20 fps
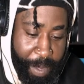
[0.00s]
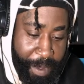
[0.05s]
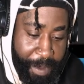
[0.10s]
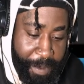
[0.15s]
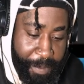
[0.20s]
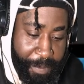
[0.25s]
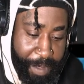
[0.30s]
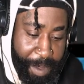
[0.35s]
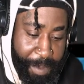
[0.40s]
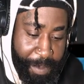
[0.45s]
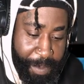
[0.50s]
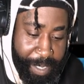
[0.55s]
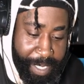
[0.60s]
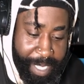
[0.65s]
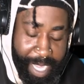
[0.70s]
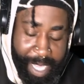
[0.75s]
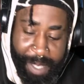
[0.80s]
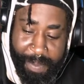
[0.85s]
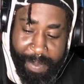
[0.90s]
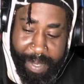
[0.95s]
Flaming Bird's
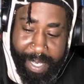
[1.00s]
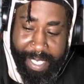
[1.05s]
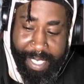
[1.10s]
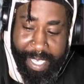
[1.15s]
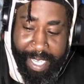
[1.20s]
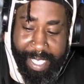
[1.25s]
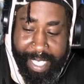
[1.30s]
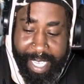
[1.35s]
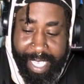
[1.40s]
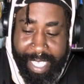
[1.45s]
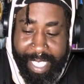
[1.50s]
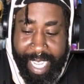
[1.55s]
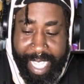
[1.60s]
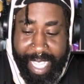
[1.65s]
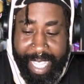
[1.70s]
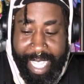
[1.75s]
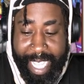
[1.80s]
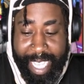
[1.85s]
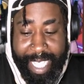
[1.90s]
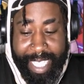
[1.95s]
down in the mid section. I
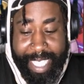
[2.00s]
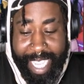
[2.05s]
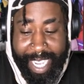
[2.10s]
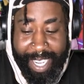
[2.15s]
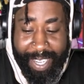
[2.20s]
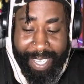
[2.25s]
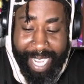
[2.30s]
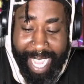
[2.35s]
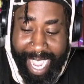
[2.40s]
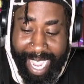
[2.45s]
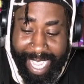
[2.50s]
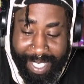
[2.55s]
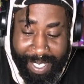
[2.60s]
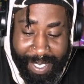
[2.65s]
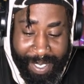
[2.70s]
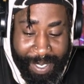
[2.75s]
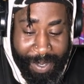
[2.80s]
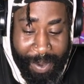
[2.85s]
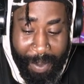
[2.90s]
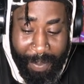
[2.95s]
think Sacred Lion's,
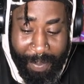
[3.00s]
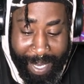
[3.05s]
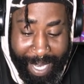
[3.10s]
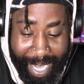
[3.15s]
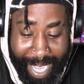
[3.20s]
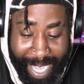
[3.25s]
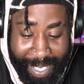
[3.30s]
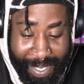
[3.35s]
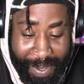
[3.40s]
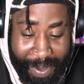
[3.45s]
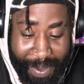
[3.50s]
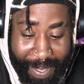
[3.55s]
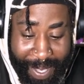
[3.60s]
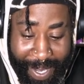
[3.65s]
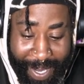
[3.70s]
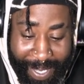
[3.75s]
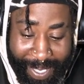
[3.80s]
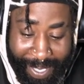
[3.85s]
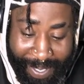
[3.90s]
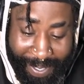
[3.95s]
Scorpion Lion's going
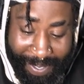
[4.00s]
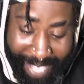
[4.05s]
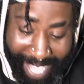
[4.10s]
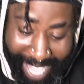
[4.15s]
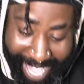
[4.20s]
there too.